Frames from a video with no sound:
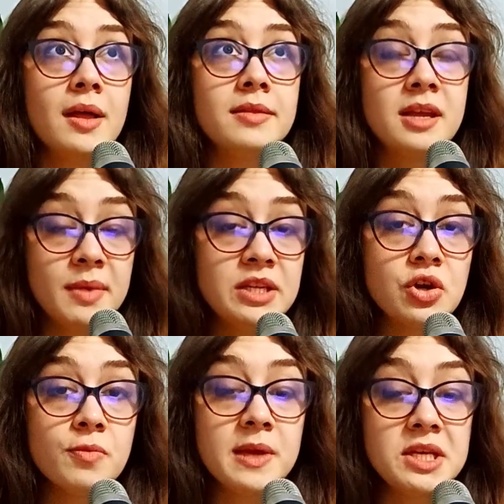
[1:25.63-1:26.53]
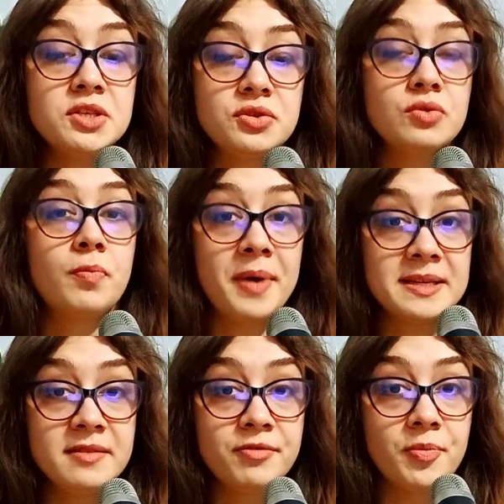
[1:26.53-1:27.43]
Their main job is to
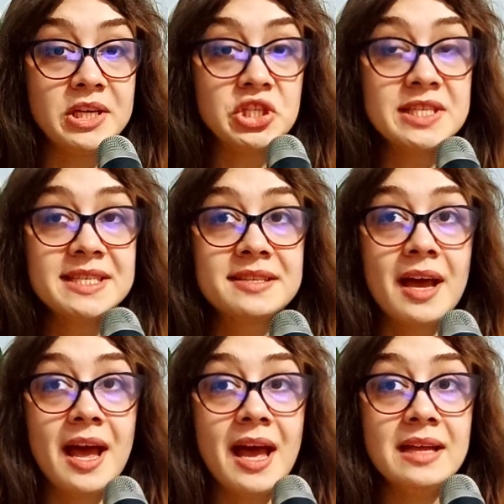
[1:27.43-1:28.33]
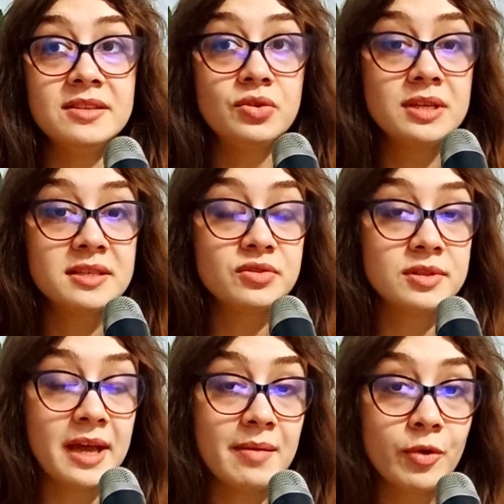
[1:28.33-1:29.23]
pass informations and to listen to
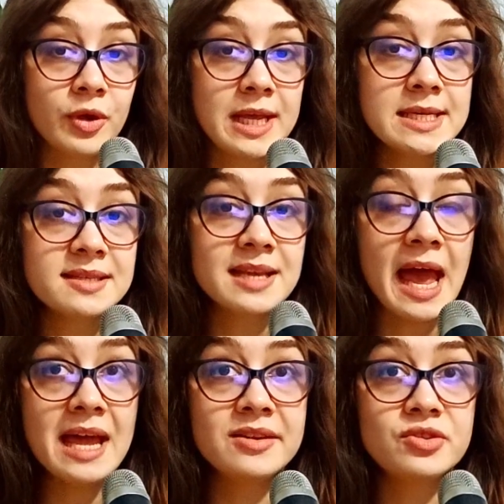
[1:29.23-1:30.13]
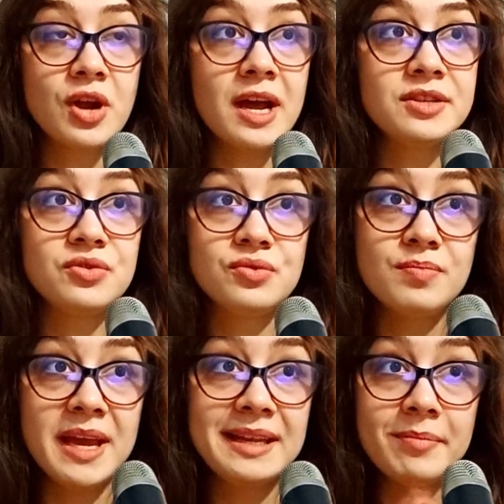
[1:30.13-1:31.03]
the employees and try to
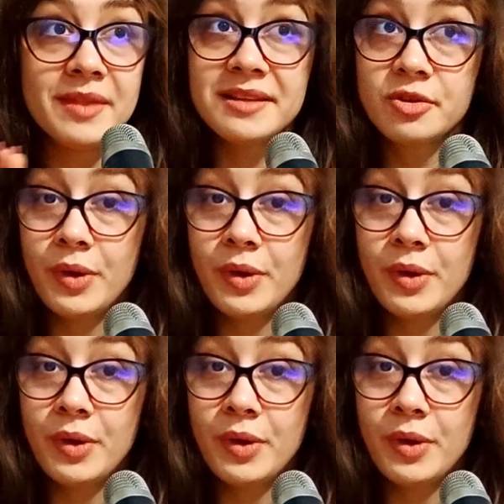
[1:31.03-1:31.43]
make them not